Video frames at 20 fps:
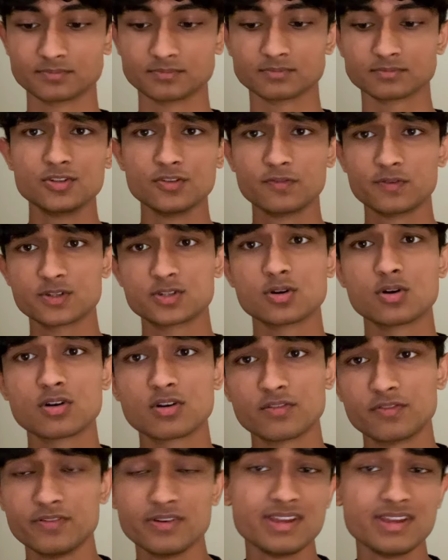Do
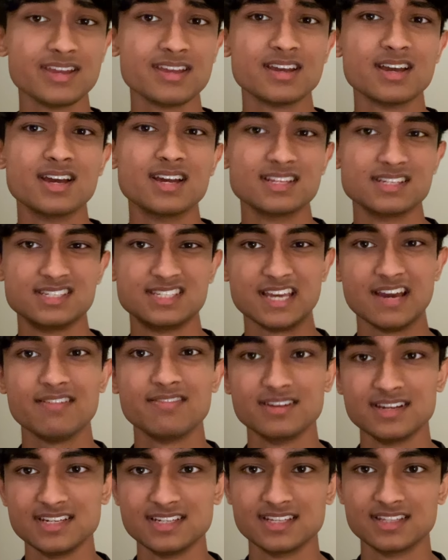photography.
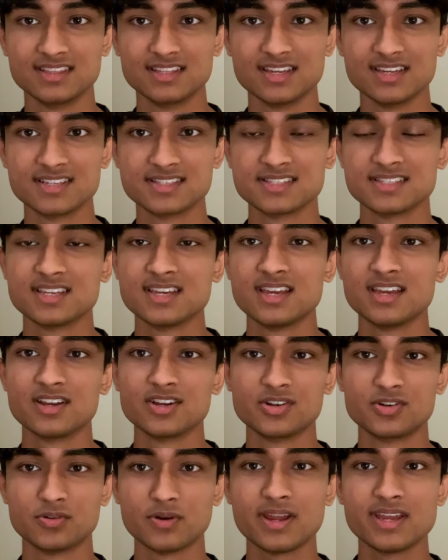Definitely did this.
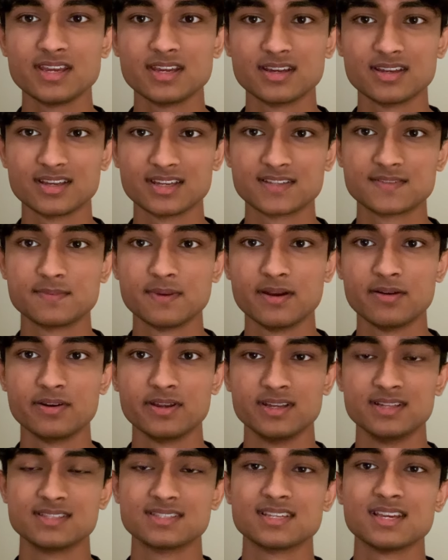Great
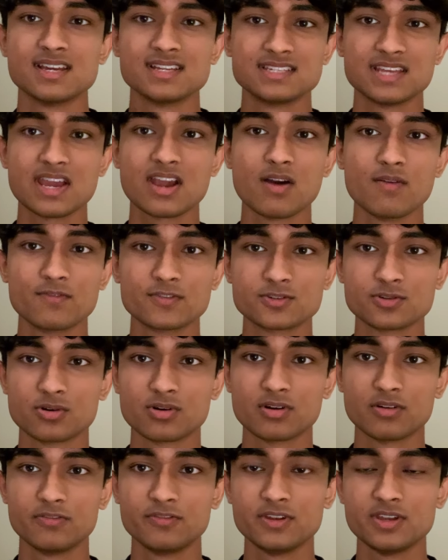experience. Take up
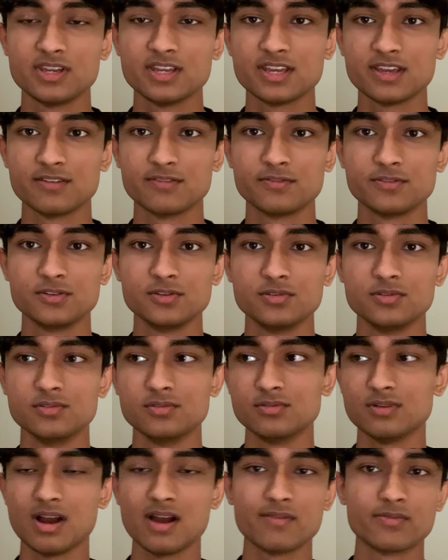photography if
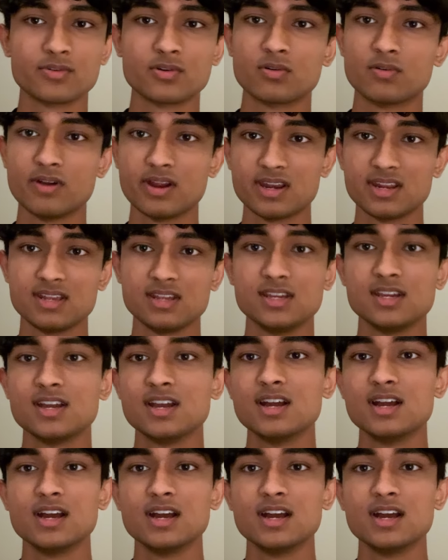you haven't already.